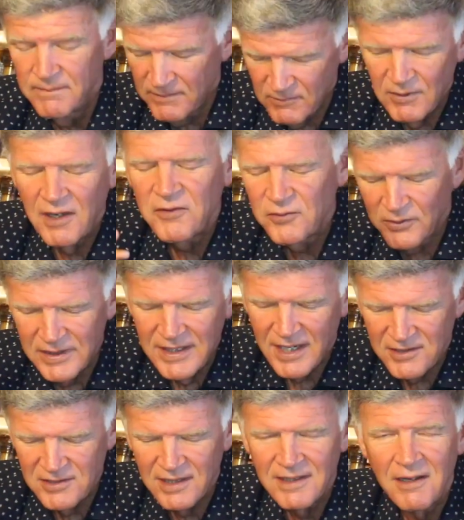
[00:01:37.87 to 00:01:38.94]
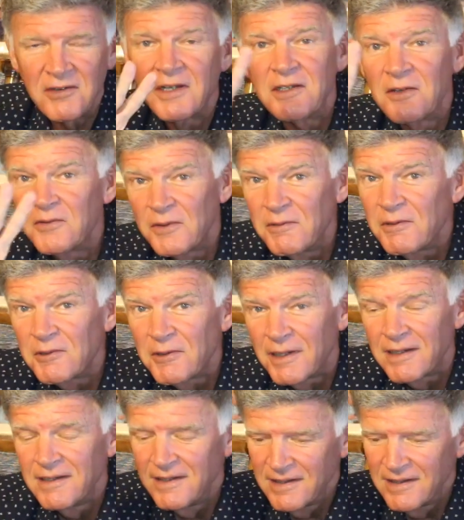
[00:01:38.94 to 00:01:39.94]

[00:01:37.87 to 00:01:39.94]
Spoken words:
well, three actually, I'll get to three real quick.